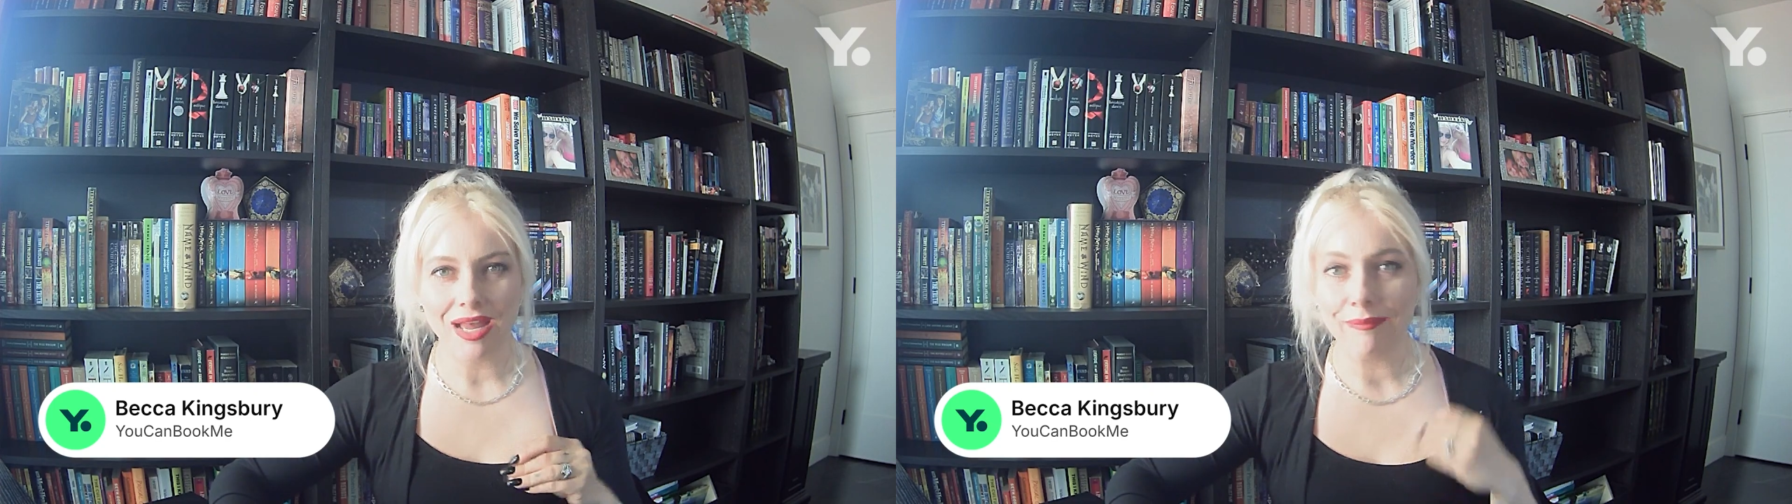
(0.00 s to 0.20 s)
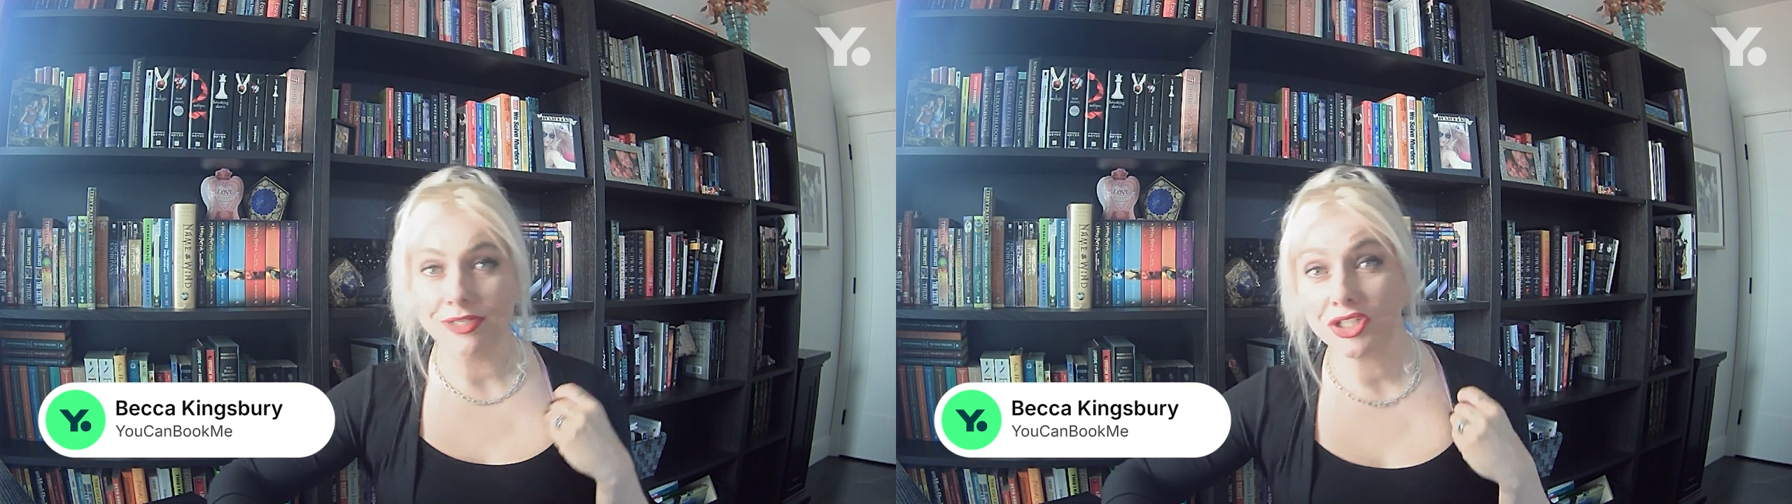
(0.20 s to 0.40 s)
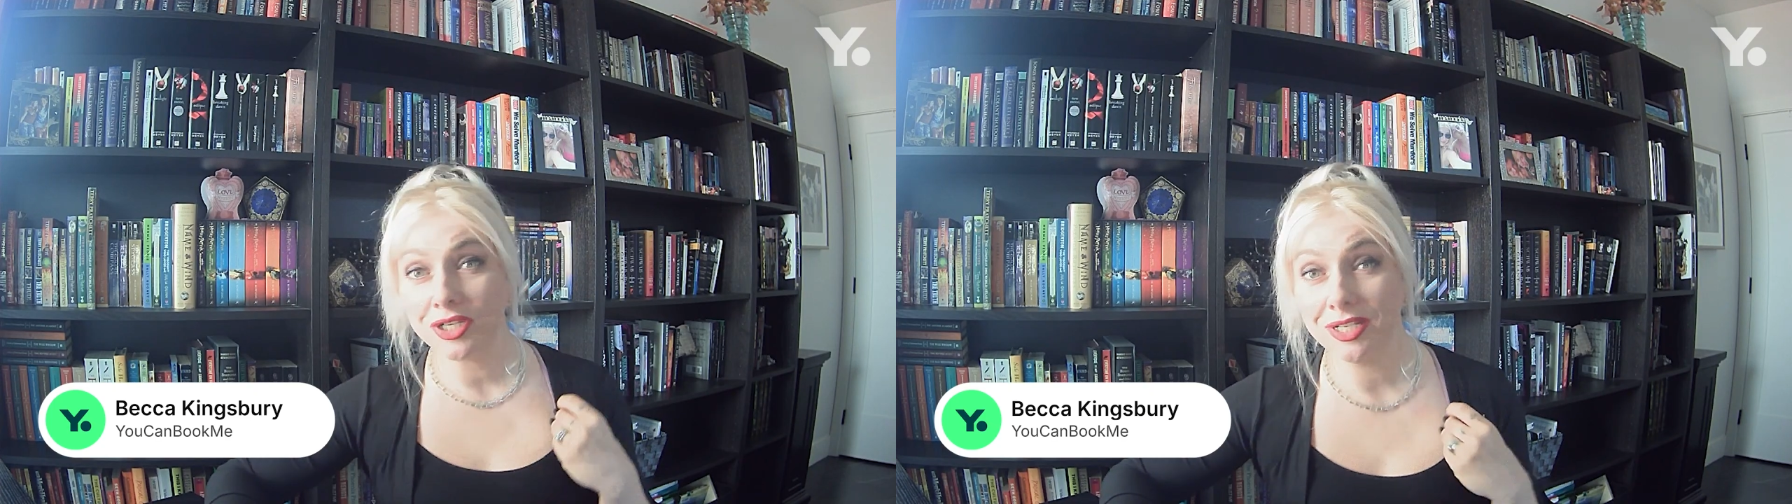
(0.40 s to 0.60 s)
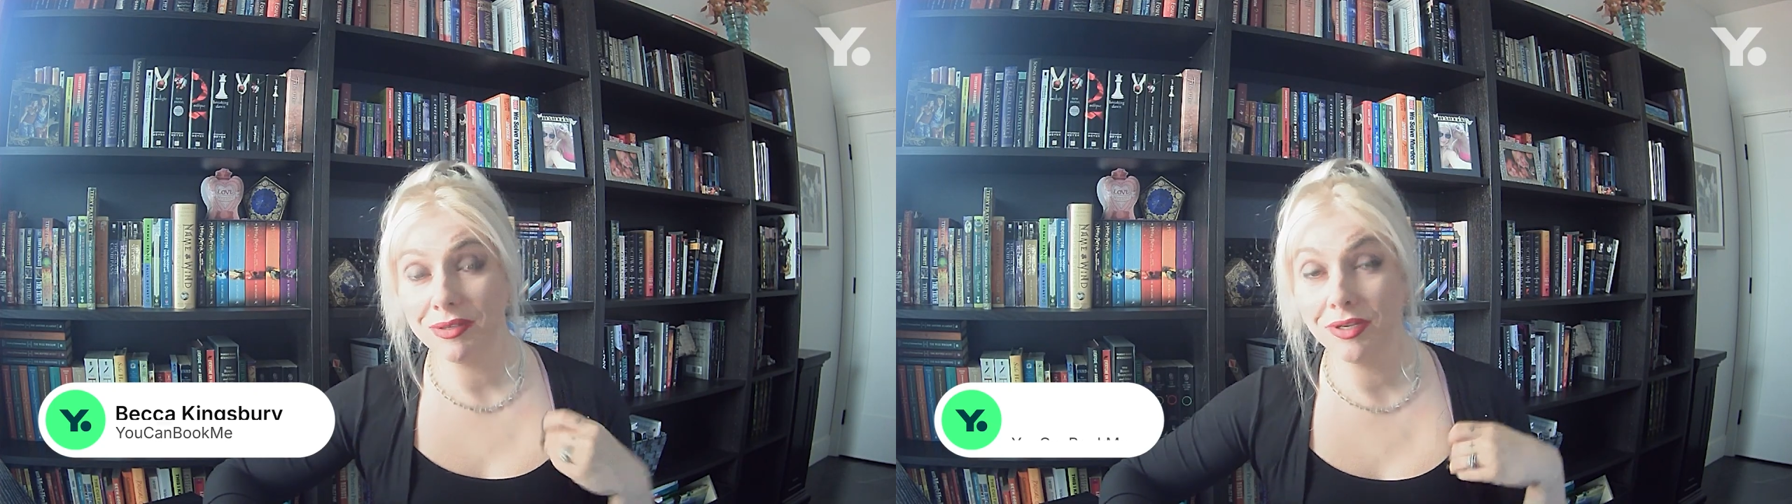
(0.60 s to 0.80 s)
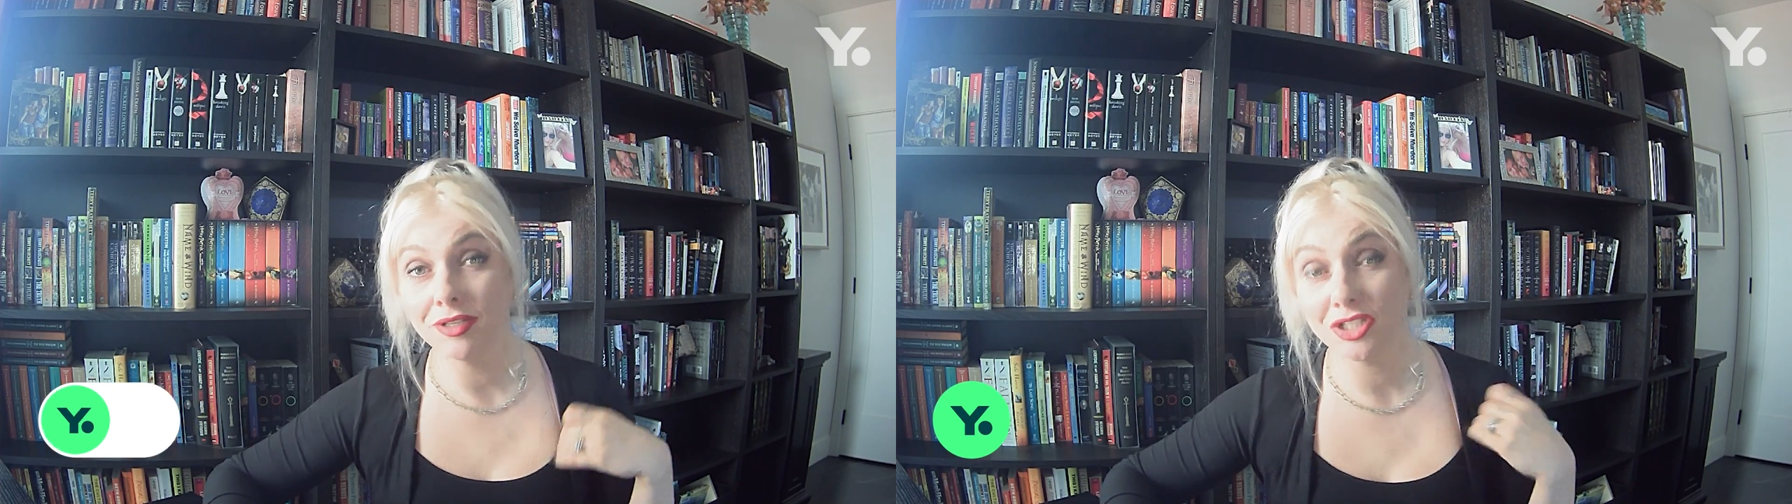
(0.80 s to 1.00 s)
I'm going to show
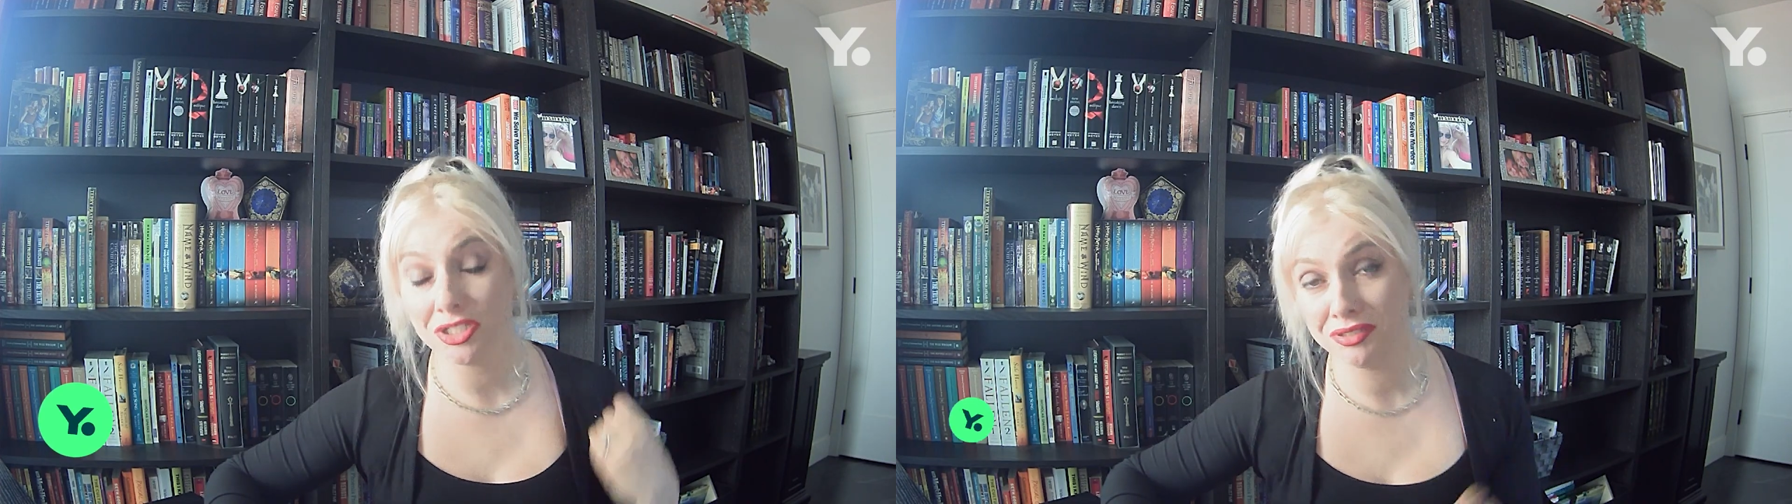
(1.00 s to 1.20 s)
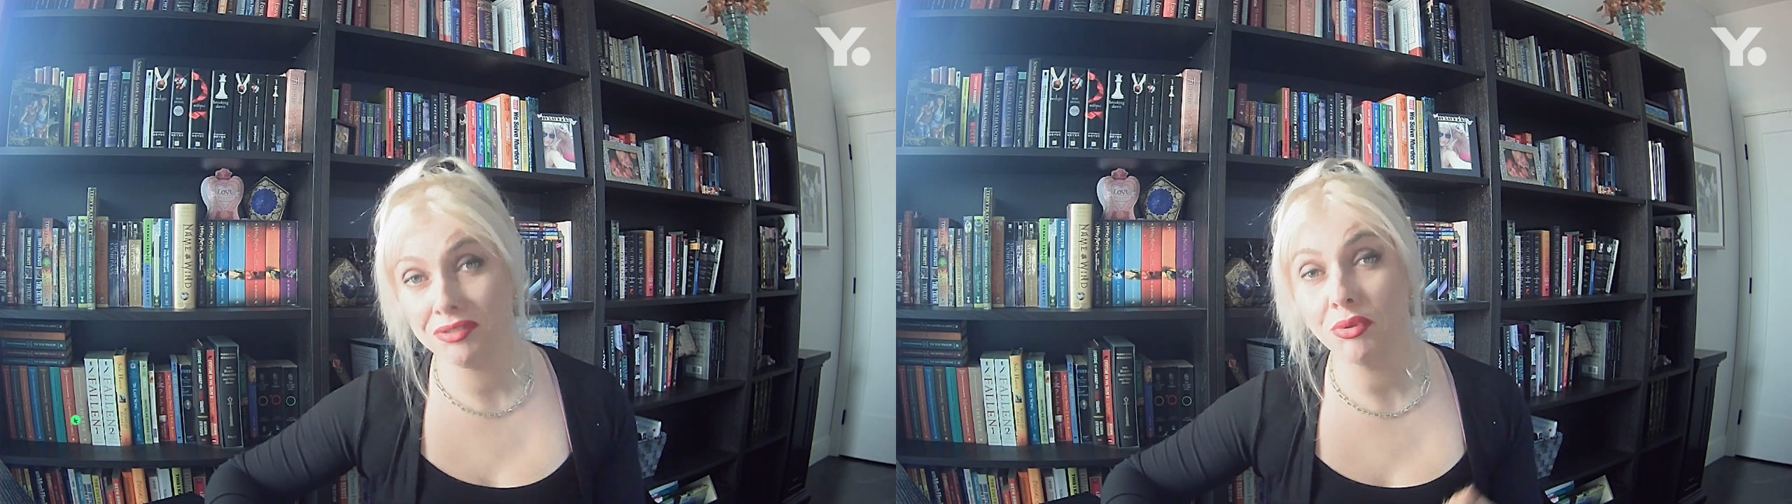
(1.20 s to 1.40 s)
you the two